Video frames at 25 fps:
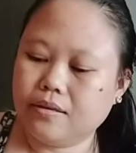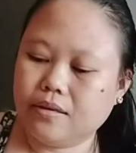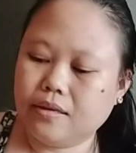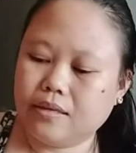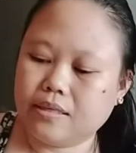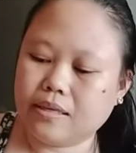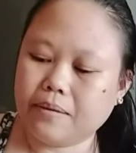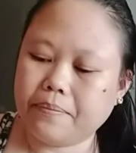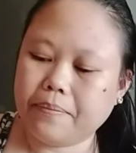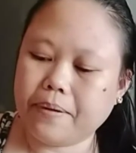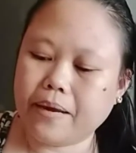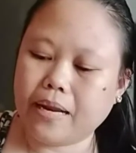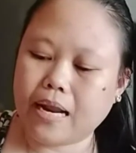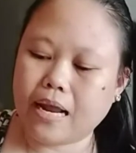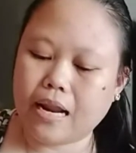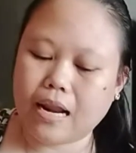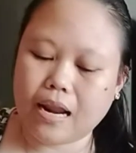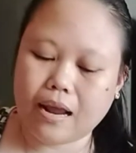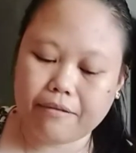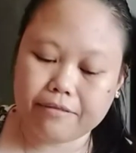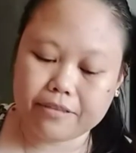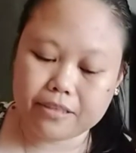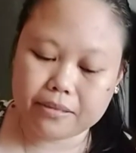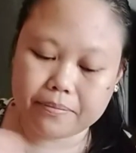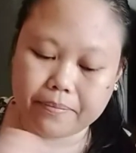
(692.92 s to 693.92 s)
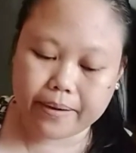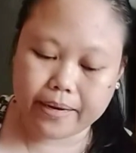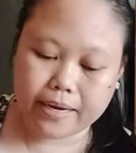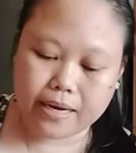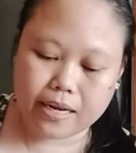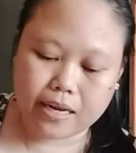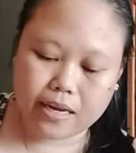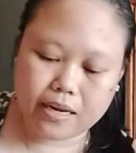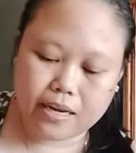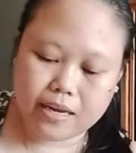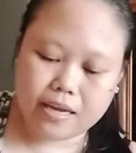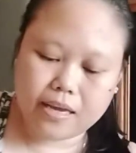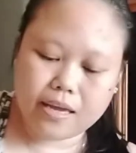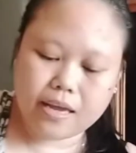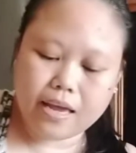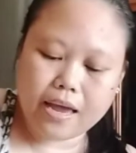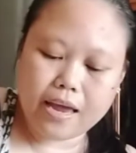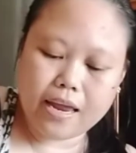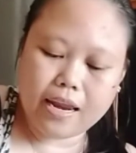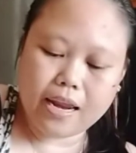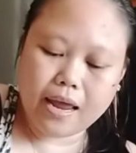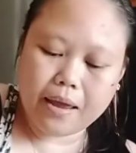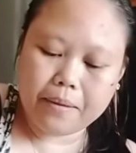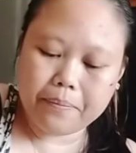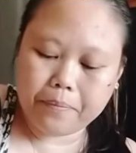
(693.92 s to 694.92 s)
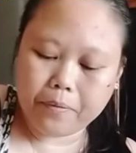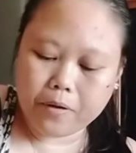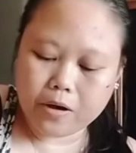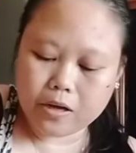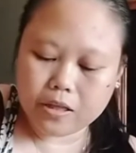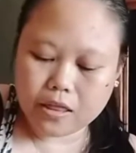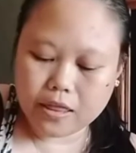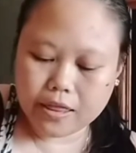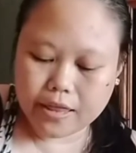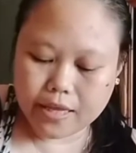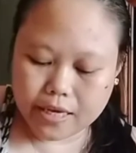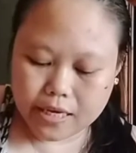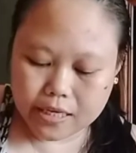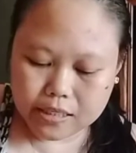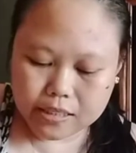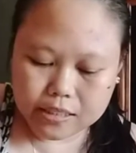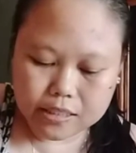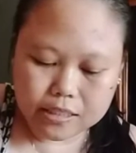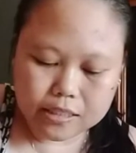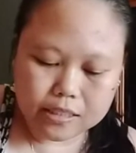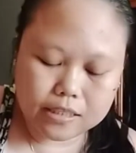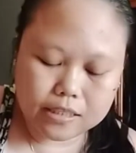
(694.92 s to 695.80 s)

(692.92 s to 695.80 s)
Isabella loves banana. And I bought this.